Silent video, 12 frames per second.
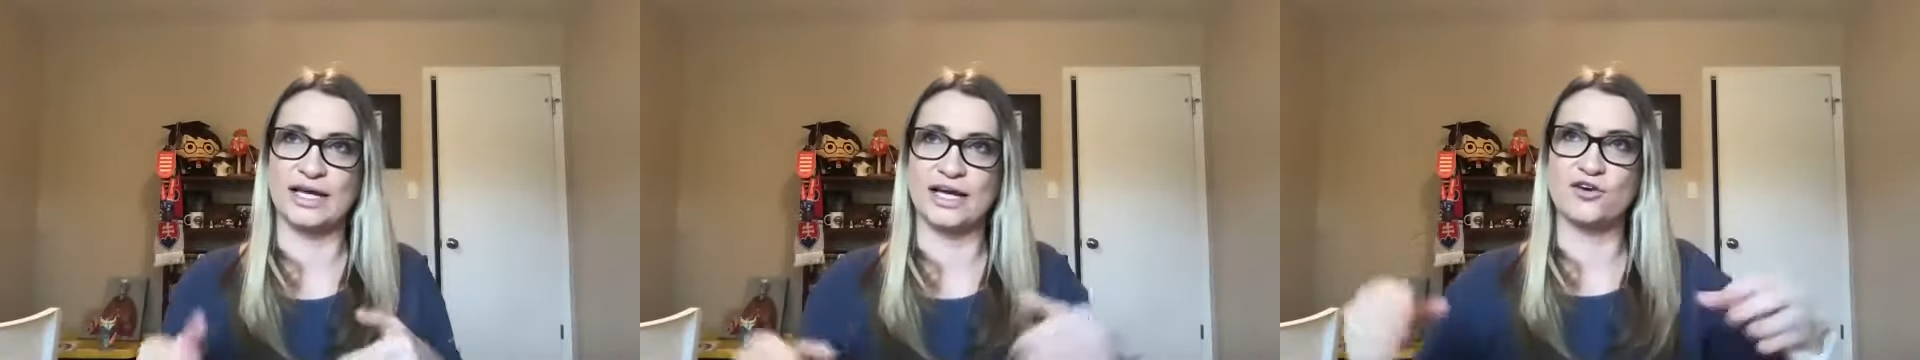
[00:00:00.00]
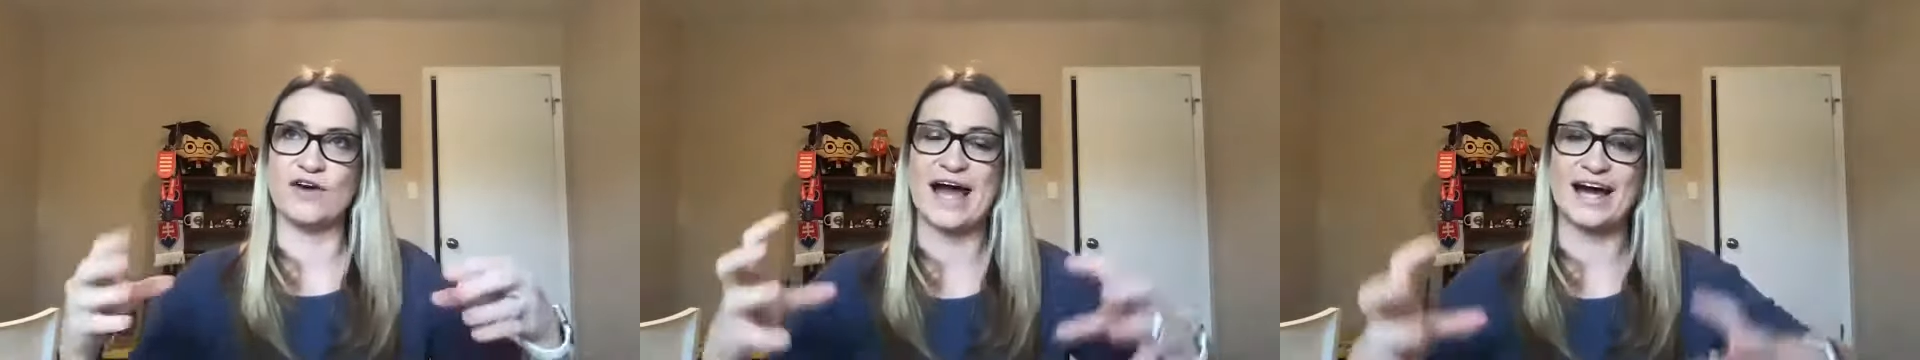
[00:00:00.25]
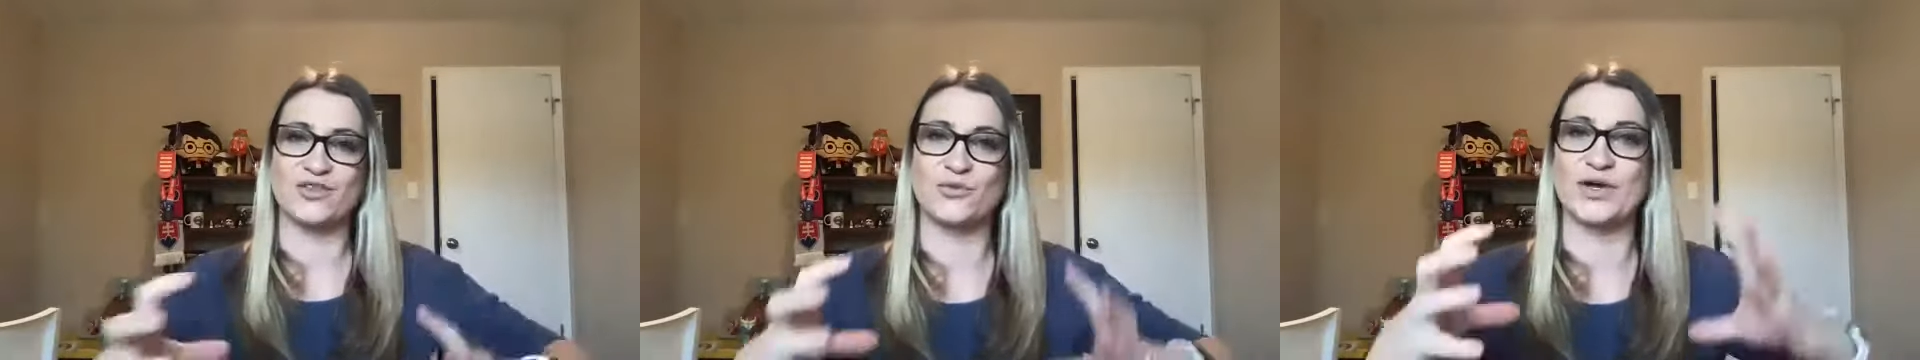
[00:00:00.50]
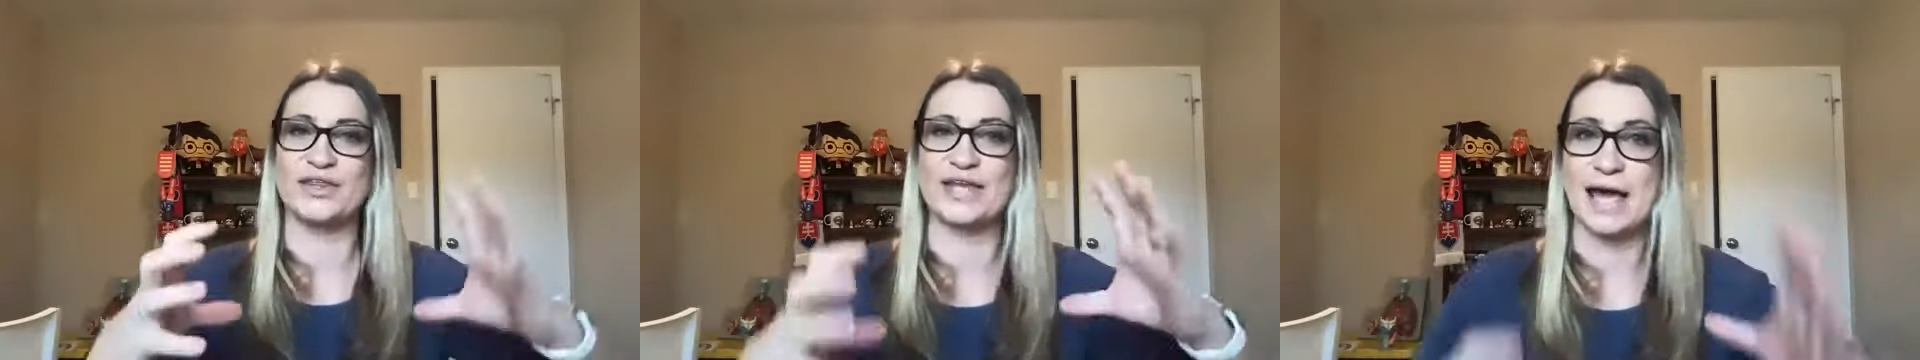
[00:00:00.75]
interact
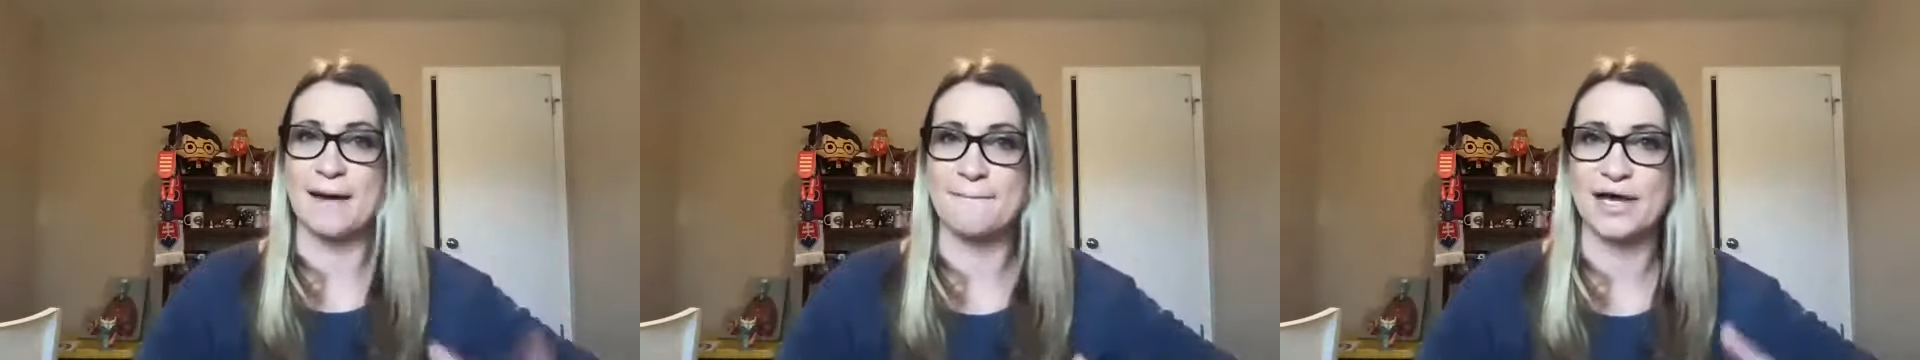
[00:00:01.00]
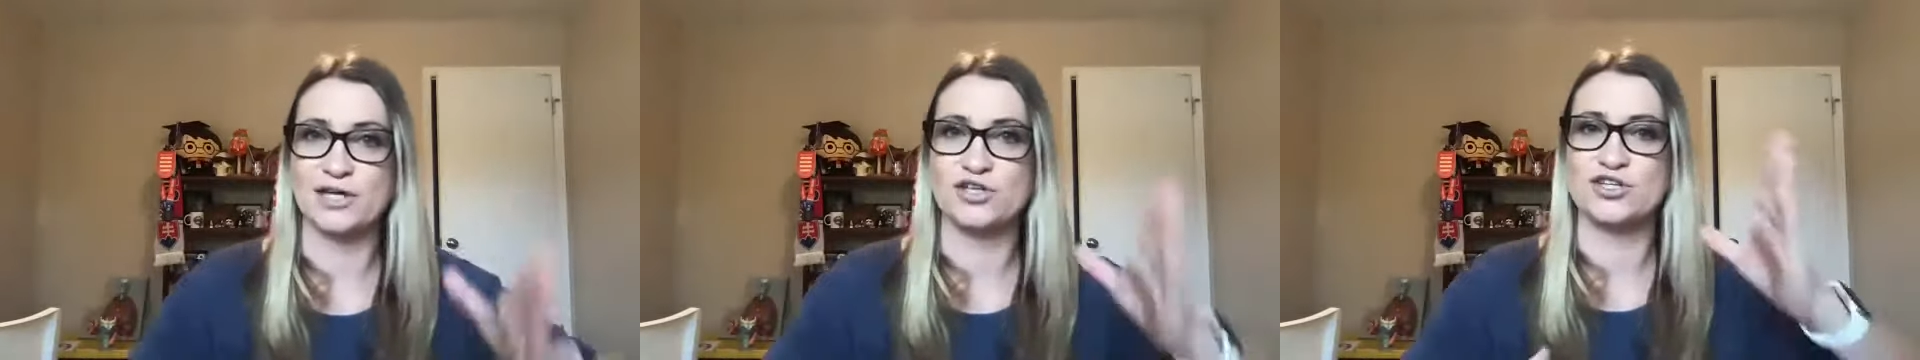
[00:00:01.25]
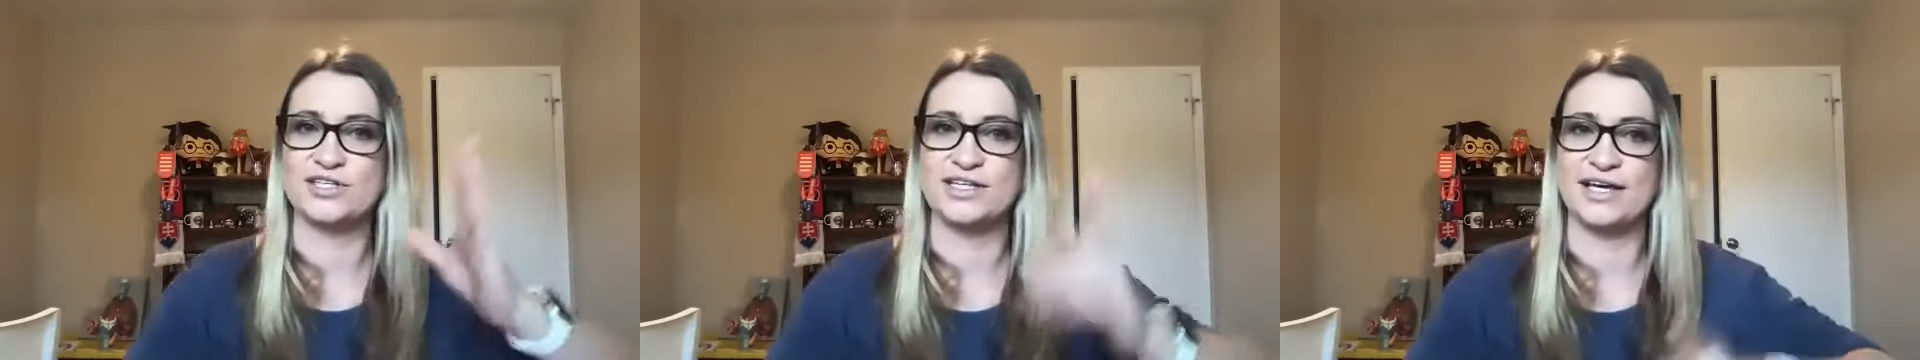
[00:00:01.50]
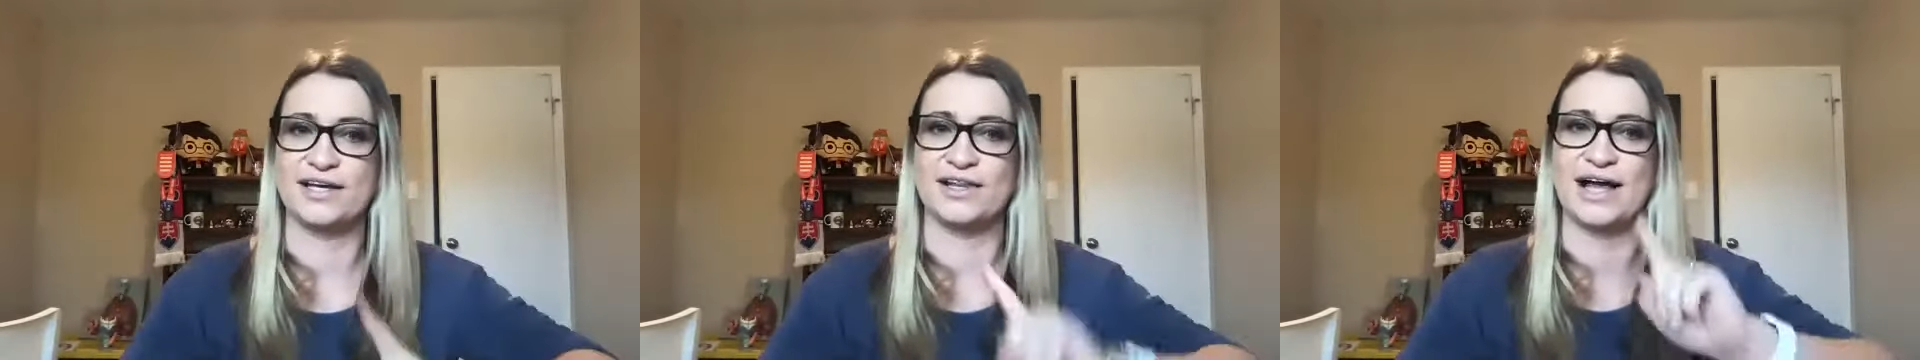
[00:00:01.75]
with
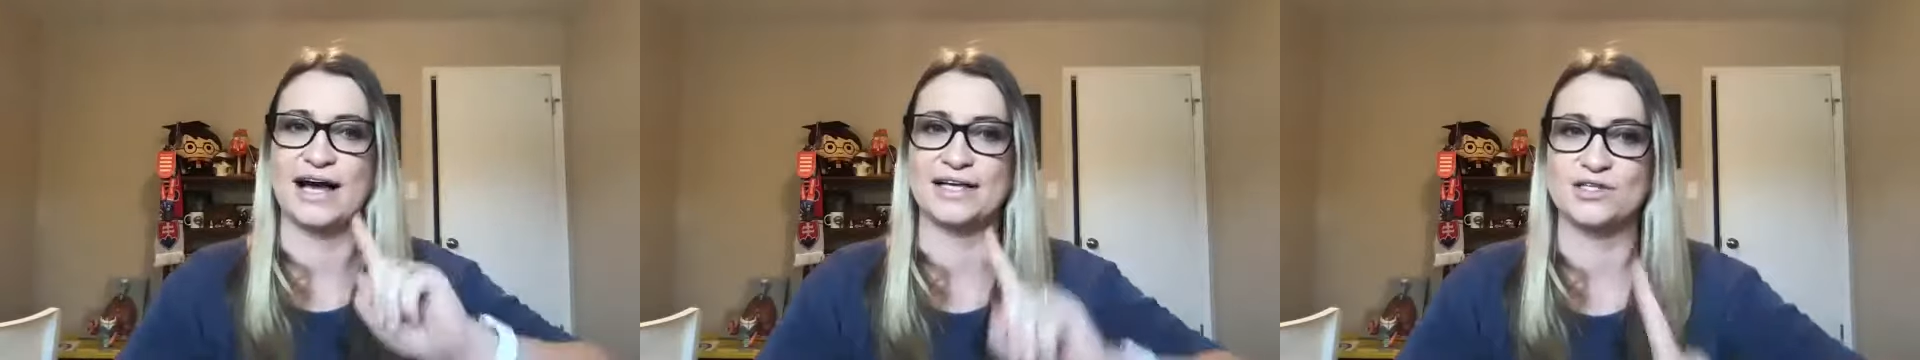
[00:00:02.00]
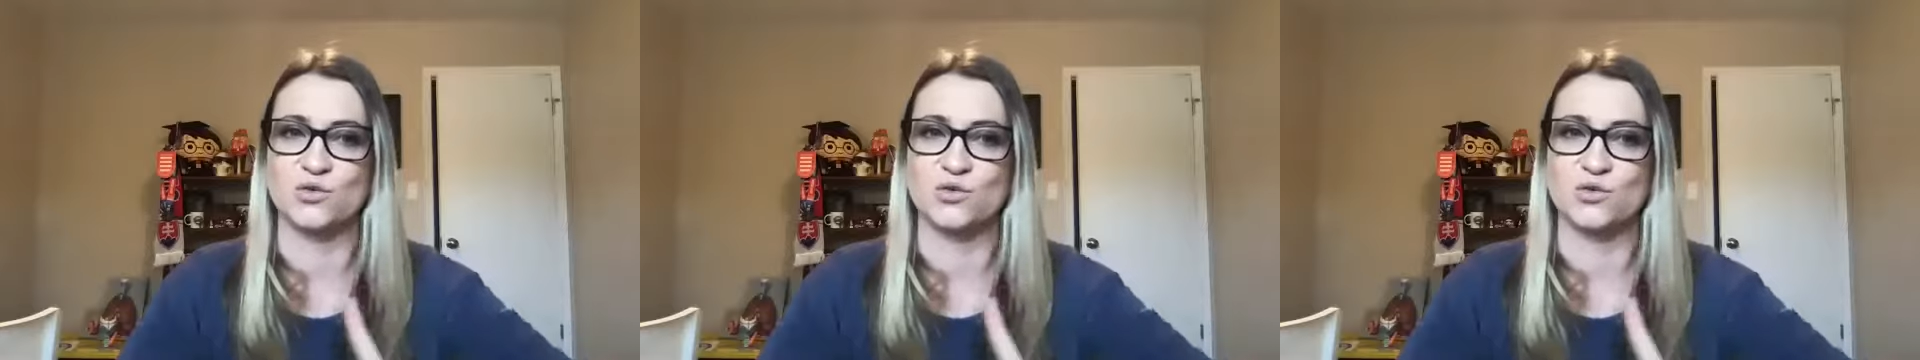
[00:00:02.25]
MHC class